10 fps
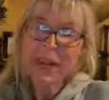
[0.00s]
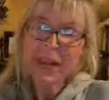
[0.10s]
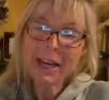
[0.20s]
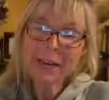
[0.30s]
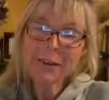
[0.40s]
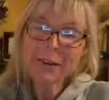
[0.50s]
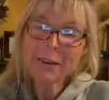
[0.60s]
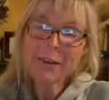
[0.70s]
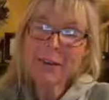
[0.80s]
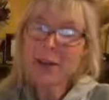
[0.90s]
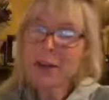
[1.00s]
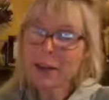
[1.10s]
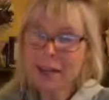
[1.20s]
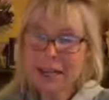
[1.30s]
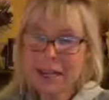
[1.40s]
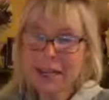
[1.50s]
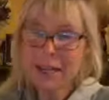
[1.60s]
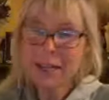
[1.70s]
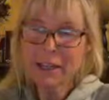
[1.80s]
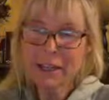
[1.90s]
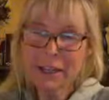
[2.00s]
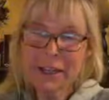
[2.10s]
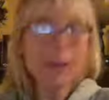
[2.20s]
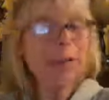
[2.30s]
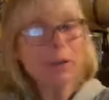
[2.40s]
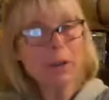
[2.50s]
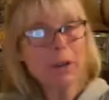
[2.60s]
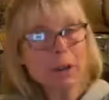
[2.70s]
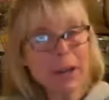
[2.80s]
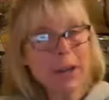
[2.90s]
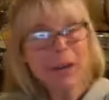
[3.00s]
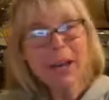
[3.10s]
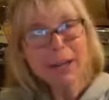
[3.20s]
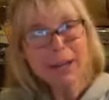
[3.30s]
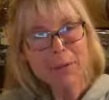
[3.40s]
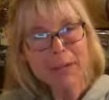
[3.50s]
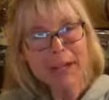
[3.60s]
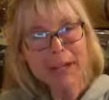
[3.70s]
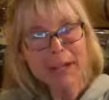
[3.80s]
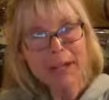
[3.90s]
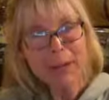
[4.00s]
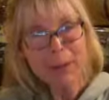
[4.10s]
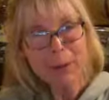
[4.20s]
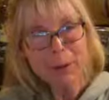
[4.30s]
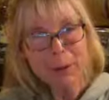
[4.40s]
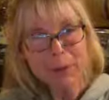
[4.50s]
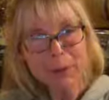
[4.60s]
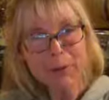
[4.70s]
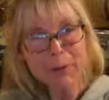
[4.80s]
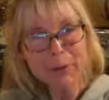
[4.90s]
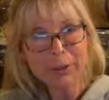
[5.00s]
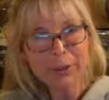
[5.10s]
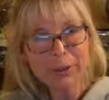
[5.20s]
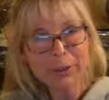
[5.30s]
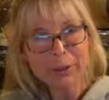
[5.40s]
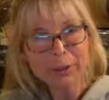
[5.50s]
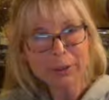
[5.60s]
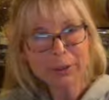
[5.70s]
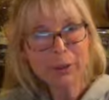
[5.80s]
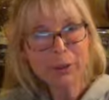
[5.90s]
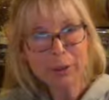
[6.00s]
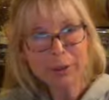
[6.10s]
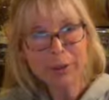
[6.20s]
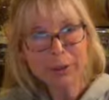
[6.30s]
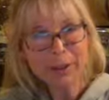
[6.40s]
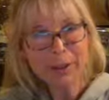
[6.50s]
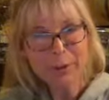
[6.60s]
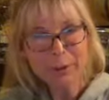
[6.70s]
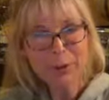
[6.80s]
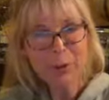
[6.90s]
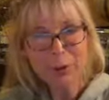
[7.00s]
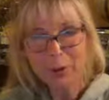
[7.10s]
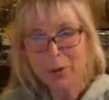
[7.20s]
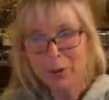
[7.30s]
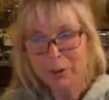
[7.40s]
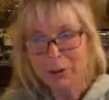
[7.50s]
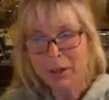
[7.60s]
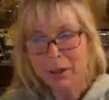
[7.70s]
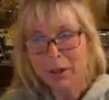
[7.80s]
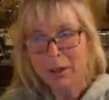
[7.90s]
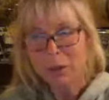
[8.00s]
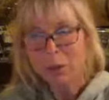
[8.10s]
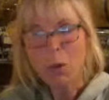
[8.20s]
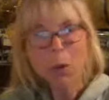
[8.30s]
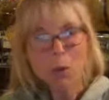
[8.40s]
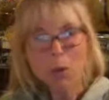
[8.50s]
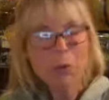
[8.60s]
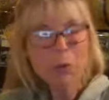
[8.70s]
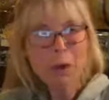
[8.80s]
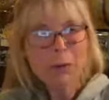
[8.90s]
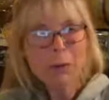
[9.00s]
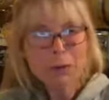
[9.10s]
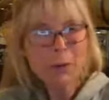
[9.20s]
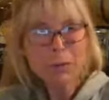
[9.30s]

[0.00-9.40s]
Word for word: and finally, if you could go anywhere in the world on holiday for a holiday, what where would you